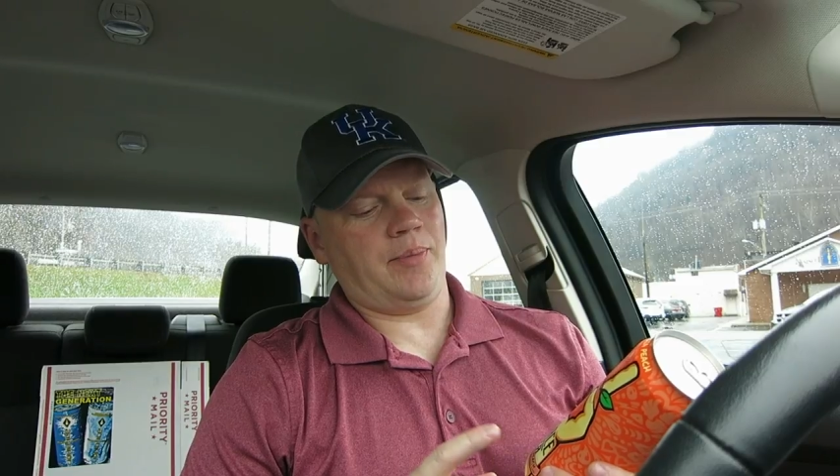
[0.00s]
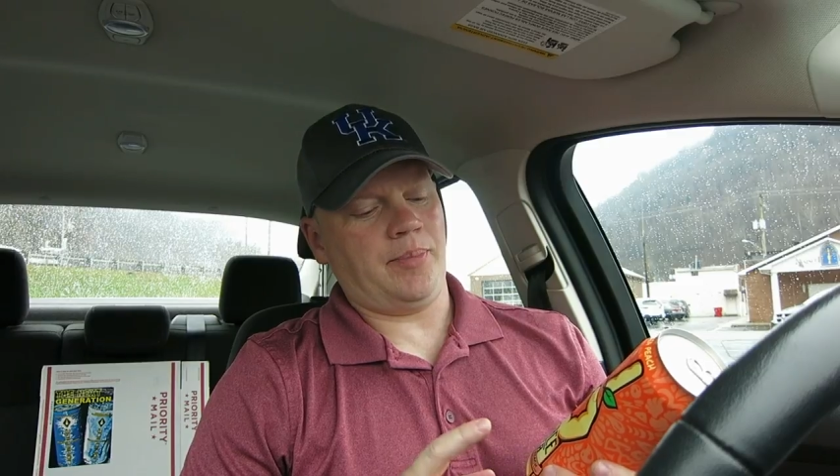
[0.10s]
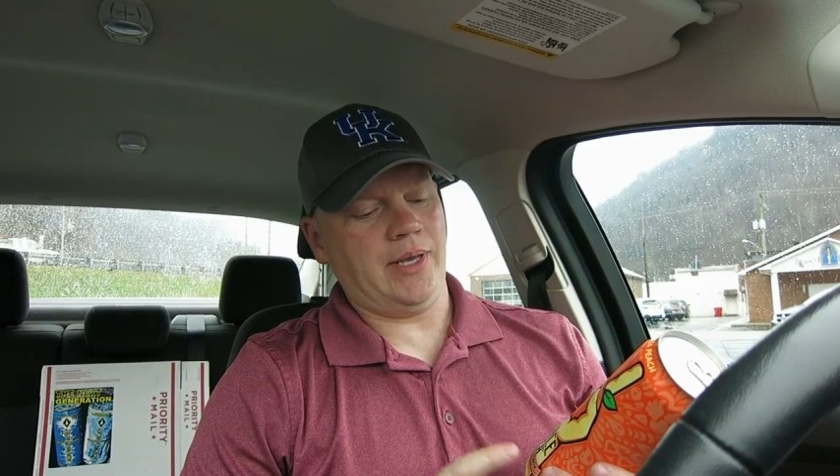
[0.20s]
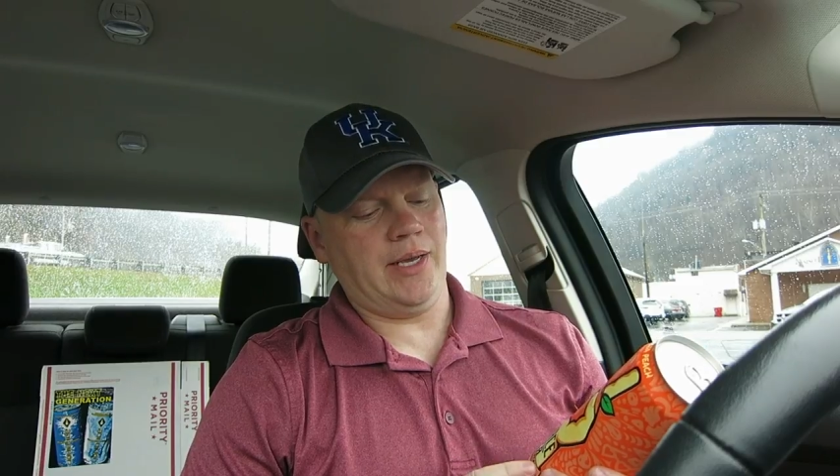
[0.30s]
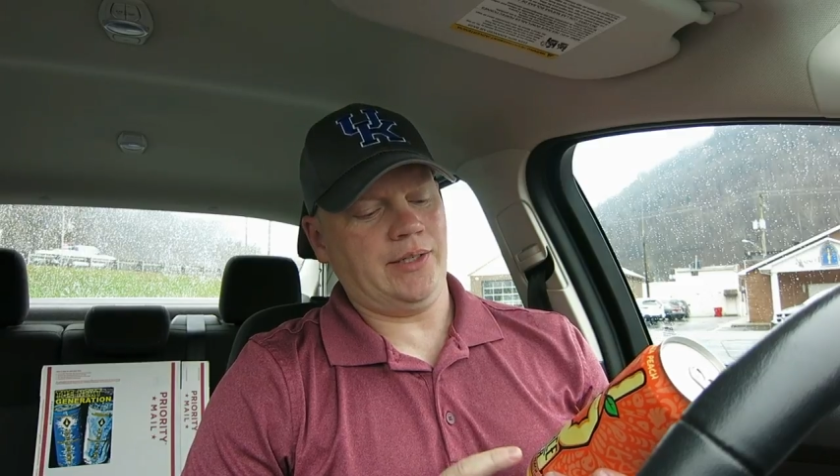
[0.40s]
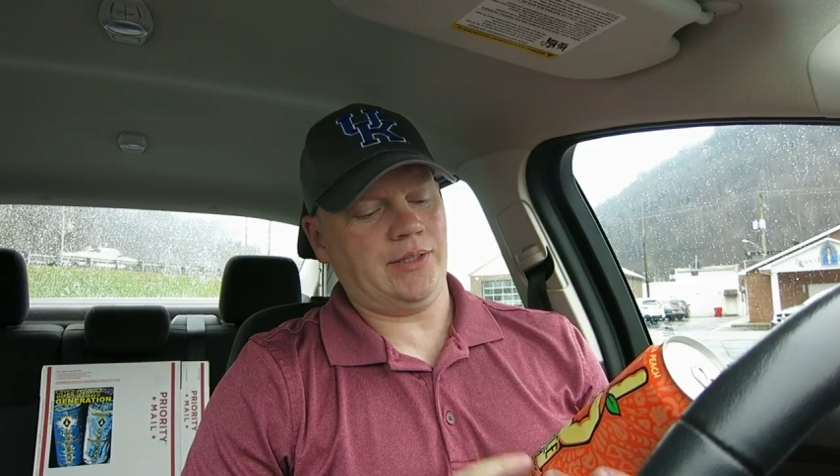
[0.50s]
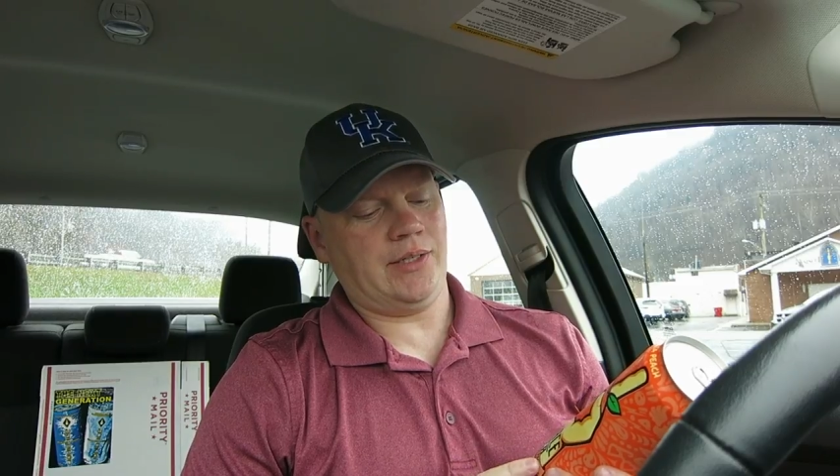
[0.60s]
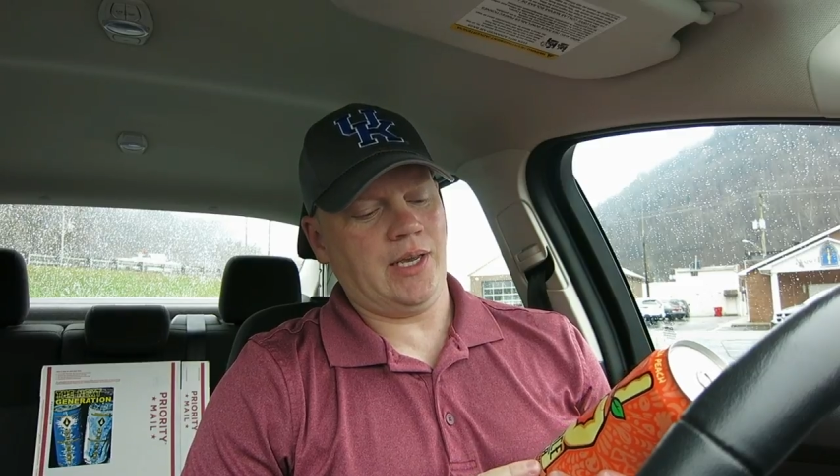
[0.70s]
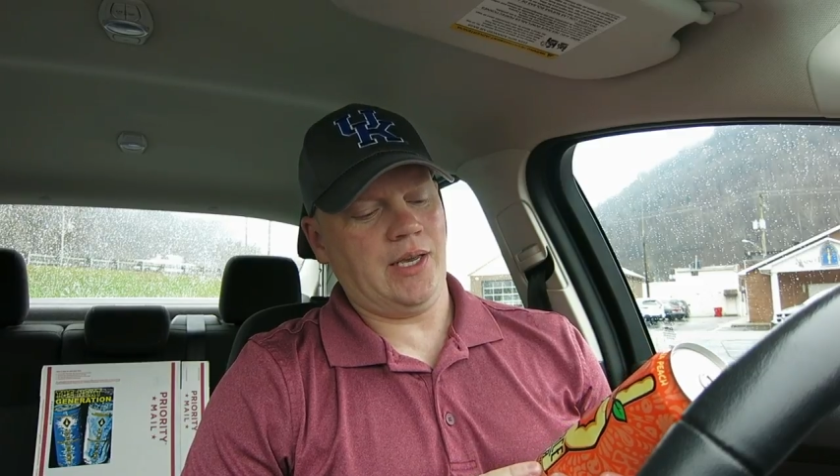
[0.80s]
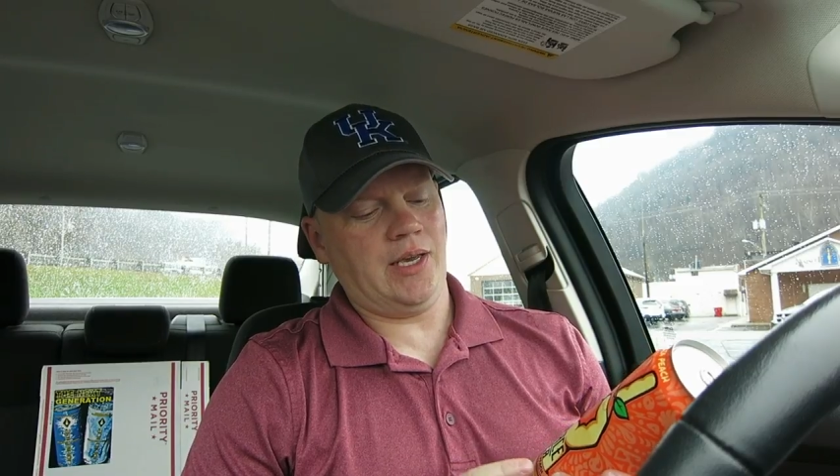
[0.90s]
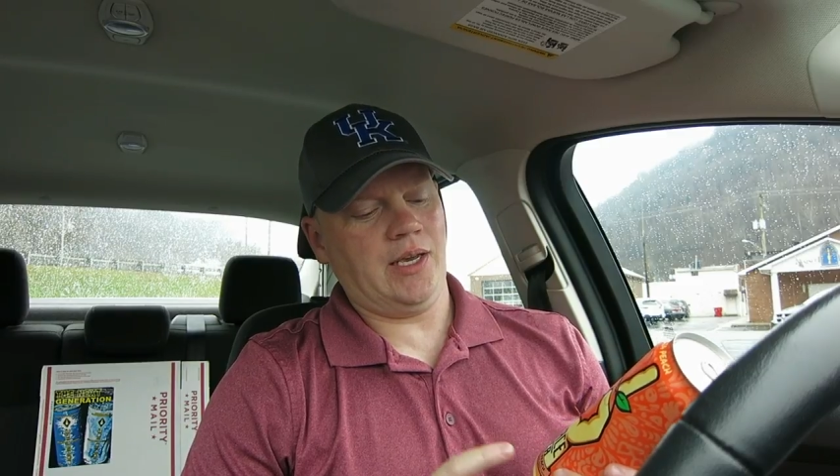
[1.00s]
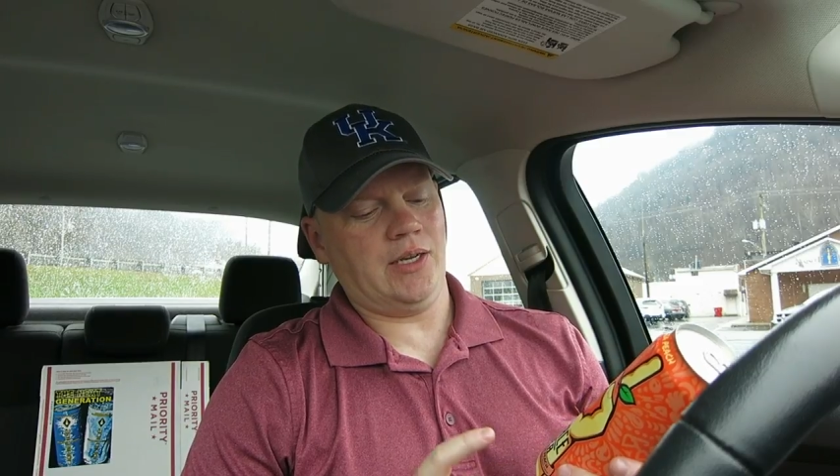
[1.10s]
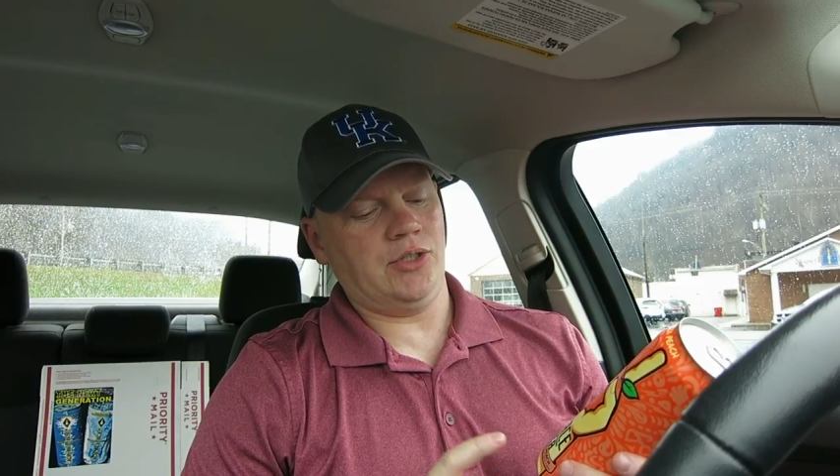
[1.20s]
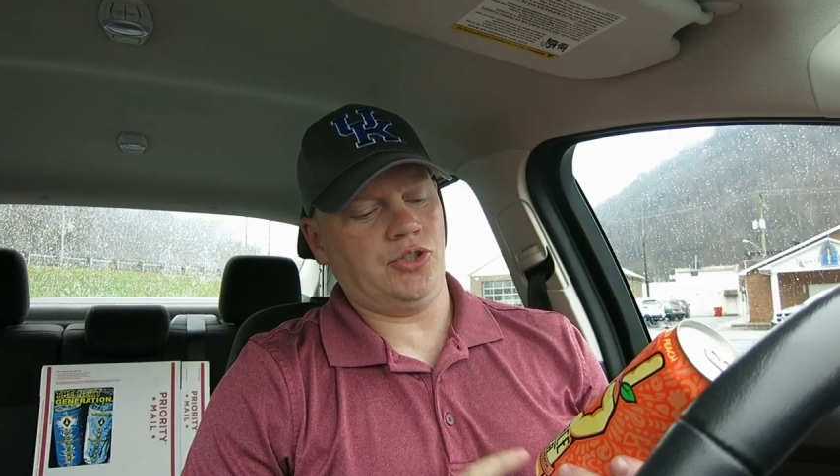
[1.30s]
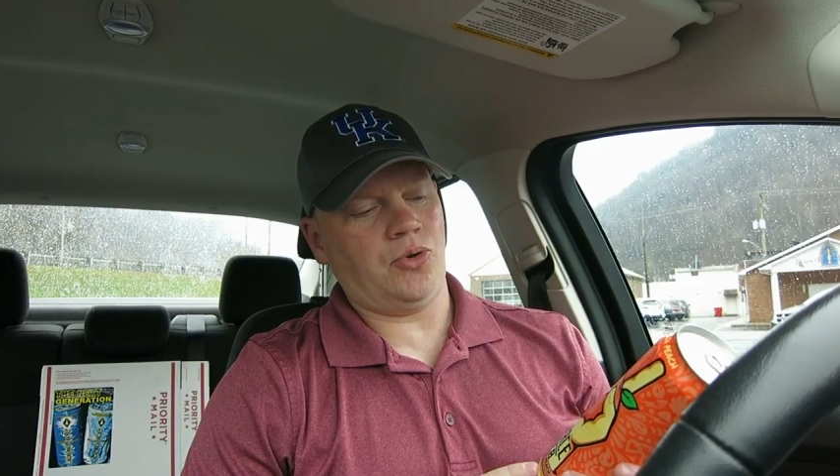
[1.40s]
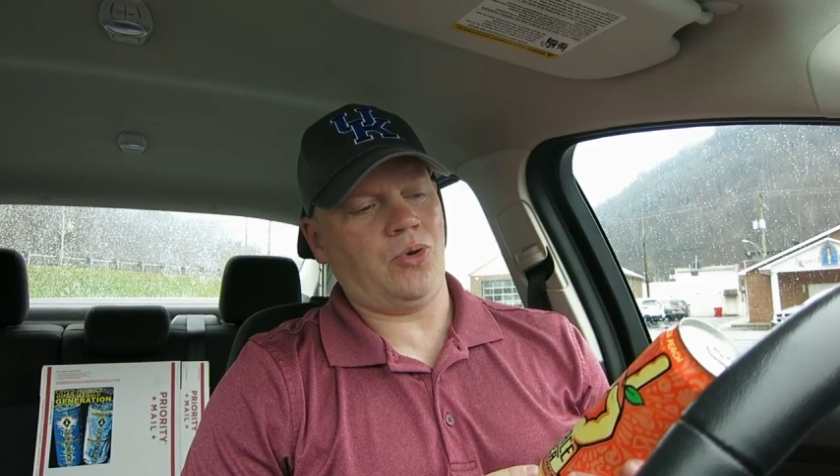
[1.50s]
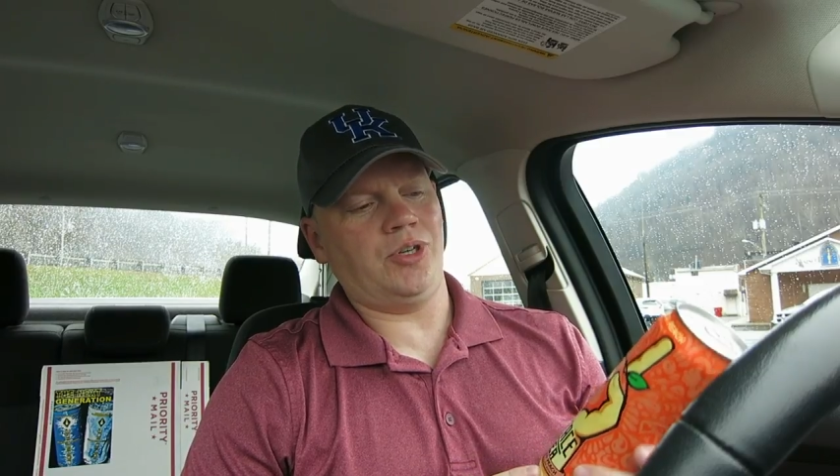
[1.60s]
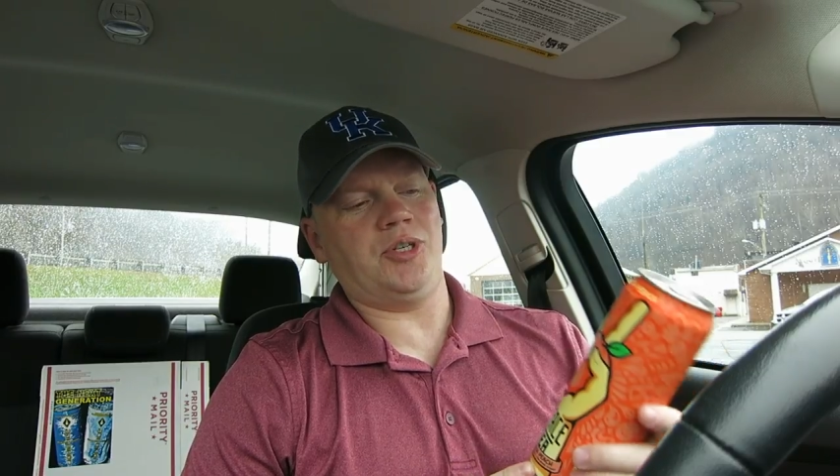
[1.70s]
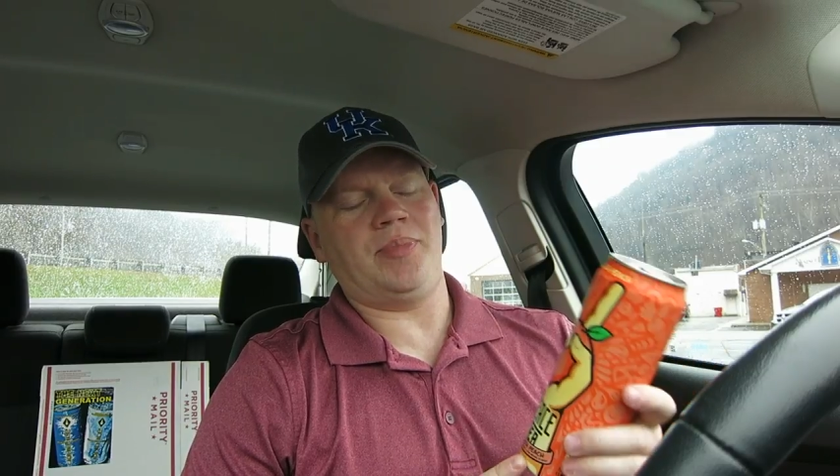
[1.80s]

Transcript: Peace Tea Georgia